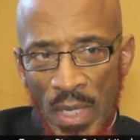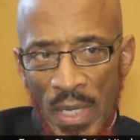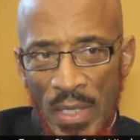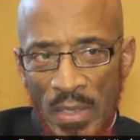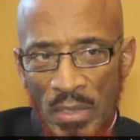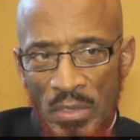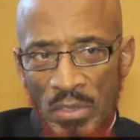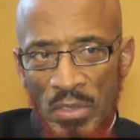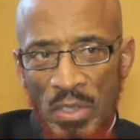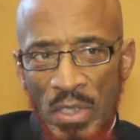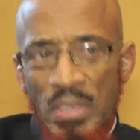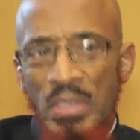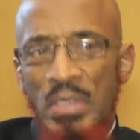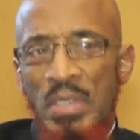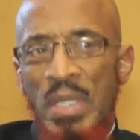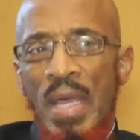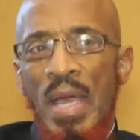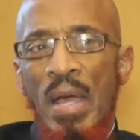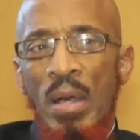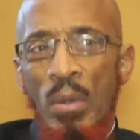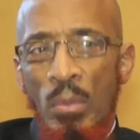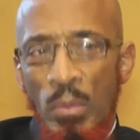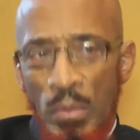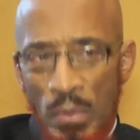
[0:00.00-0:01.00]
and sits
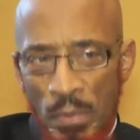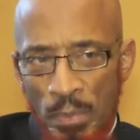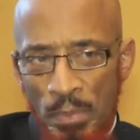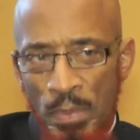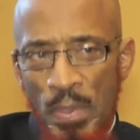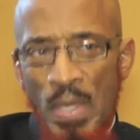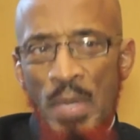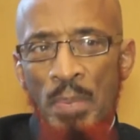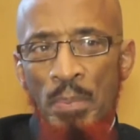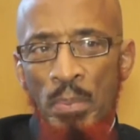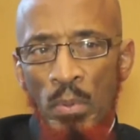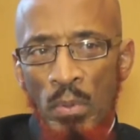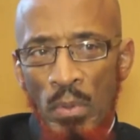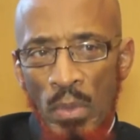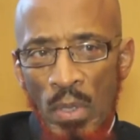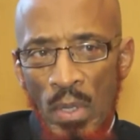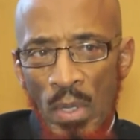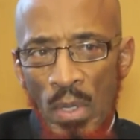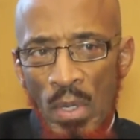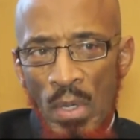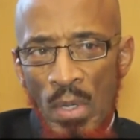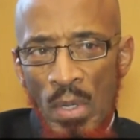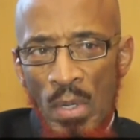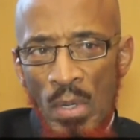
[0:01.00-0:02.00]
down with people
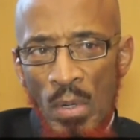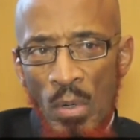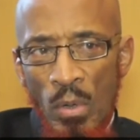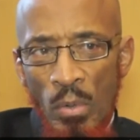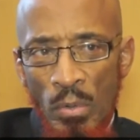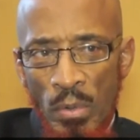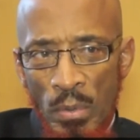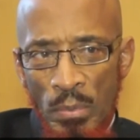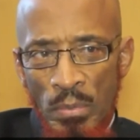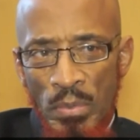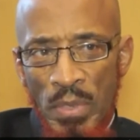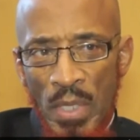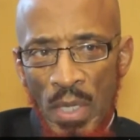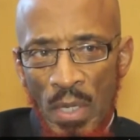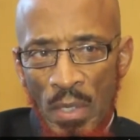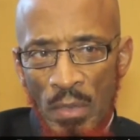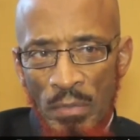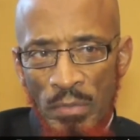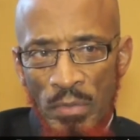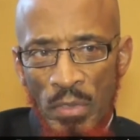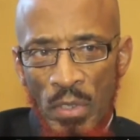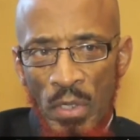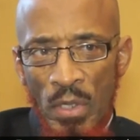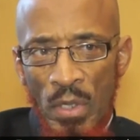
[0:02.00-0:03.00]
who
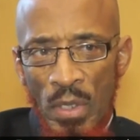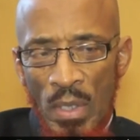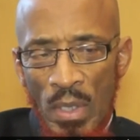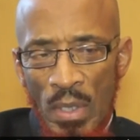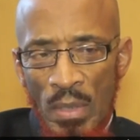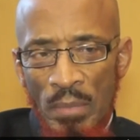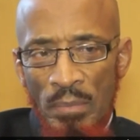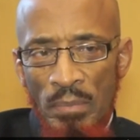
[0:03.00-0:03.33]
themselves are